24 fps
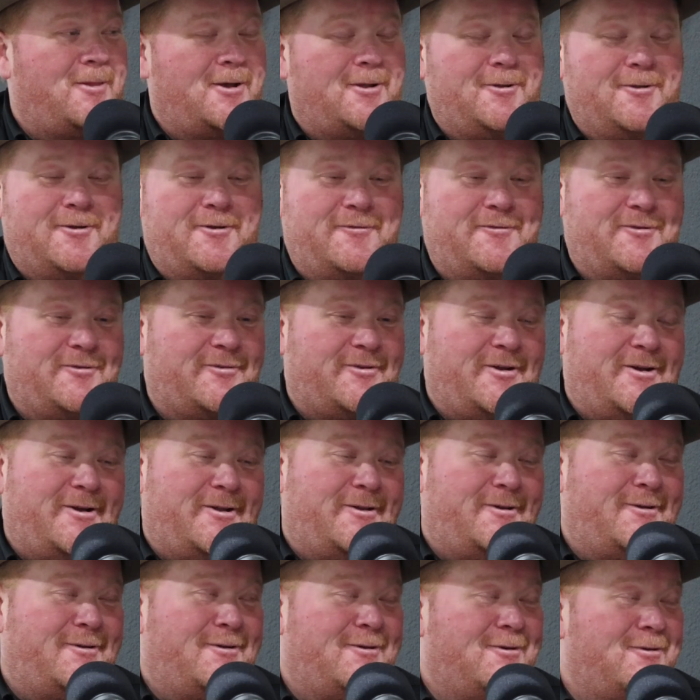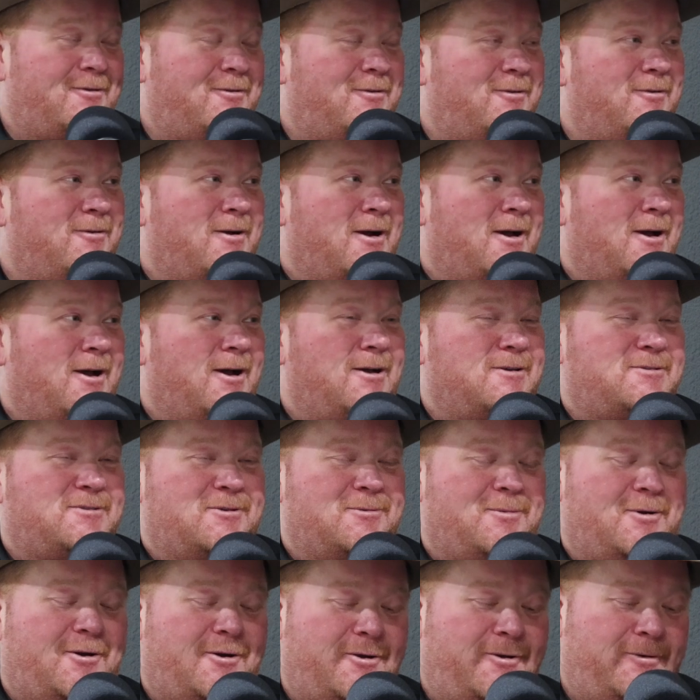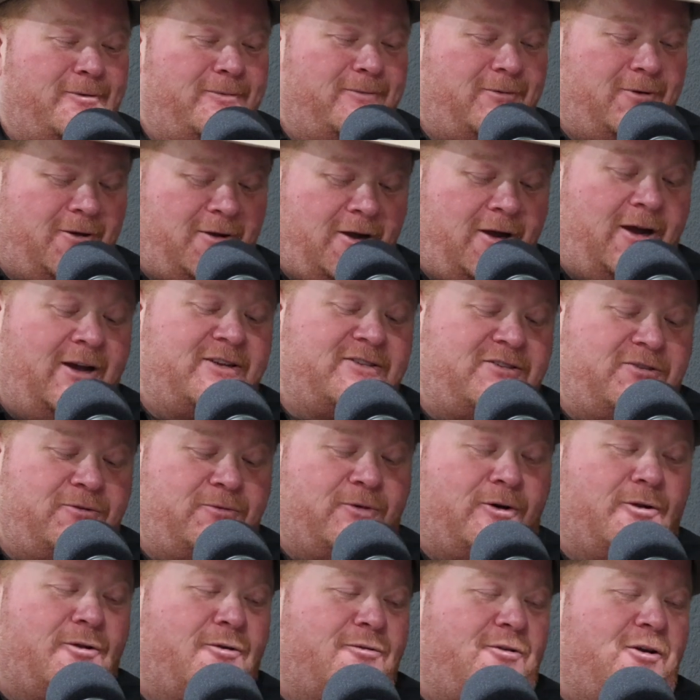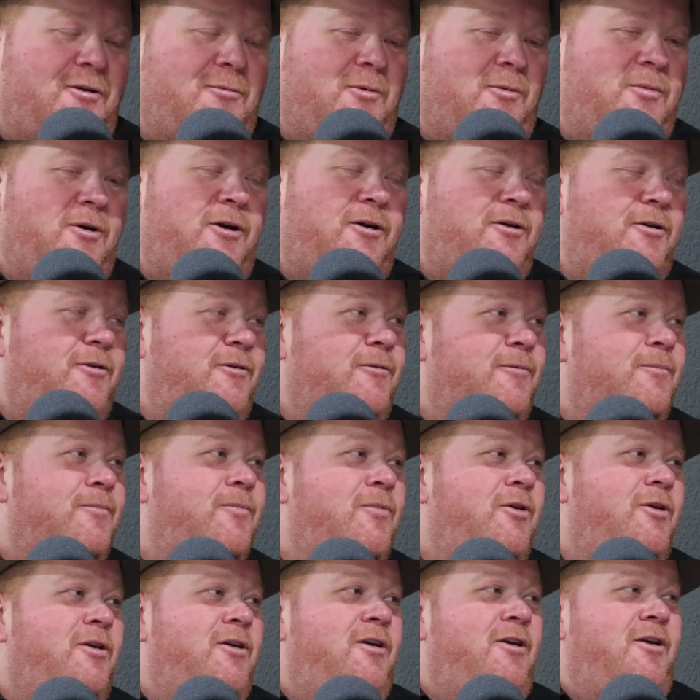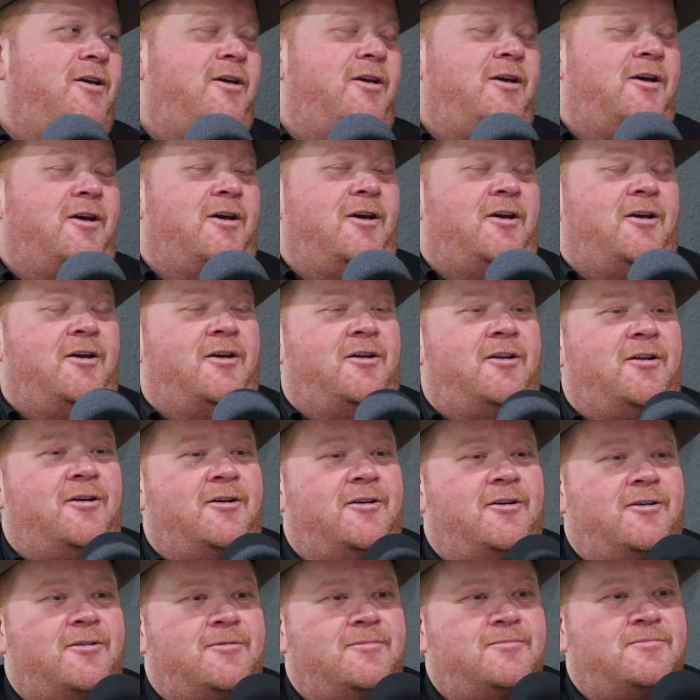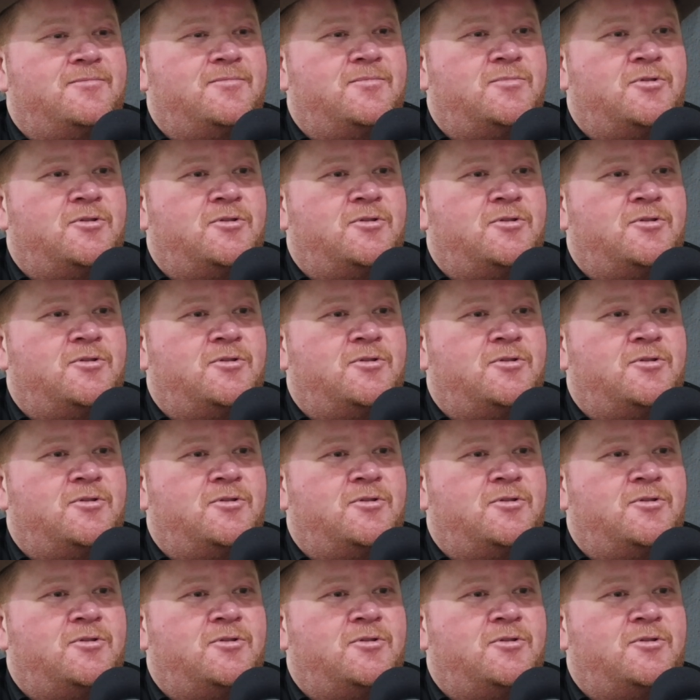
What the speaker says: I love this guy to death. I ask you all the time about him, and I